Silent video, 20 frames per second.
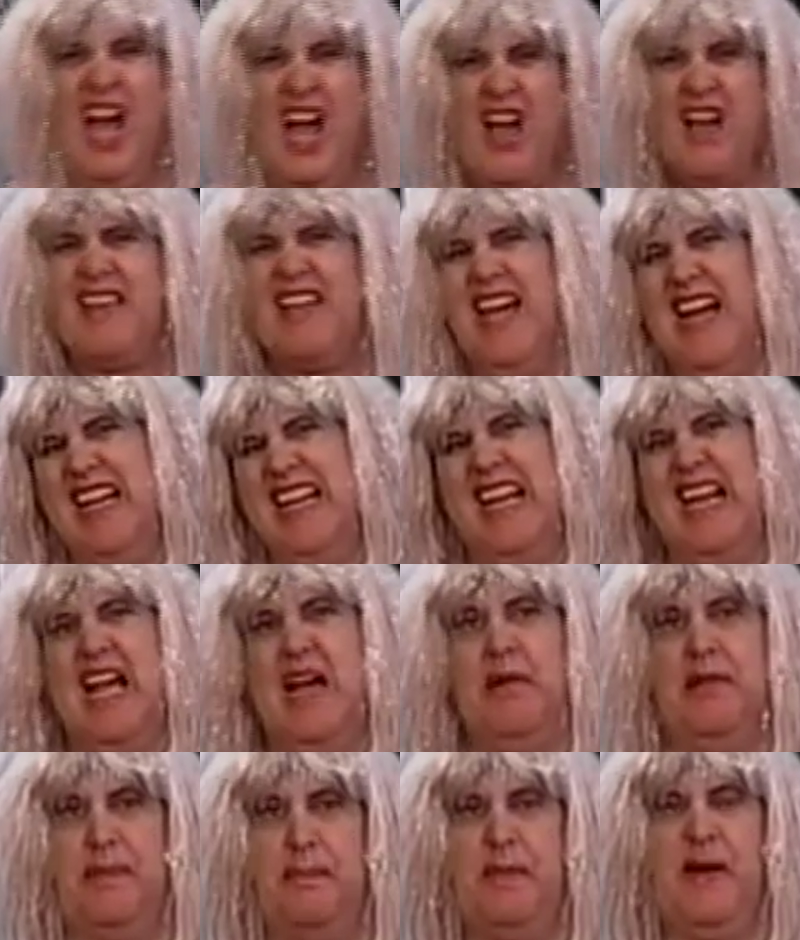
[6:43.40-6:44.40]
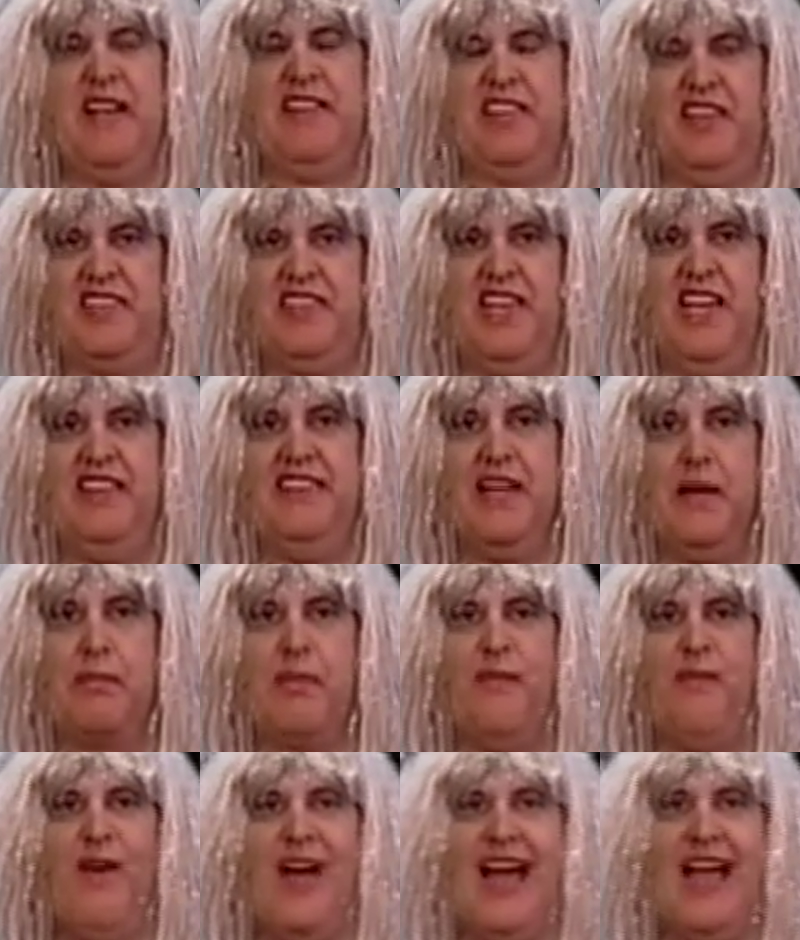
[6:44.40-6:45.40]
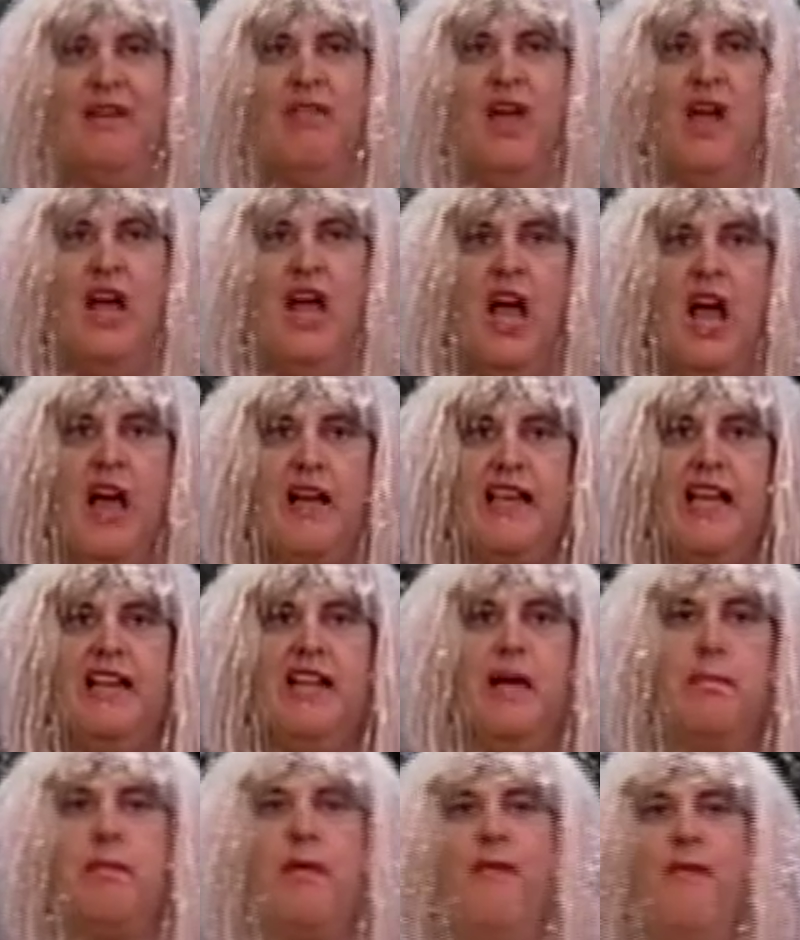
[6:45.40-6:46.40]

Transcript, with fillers: Okay, now that was a piece of shit, number five. Okay, number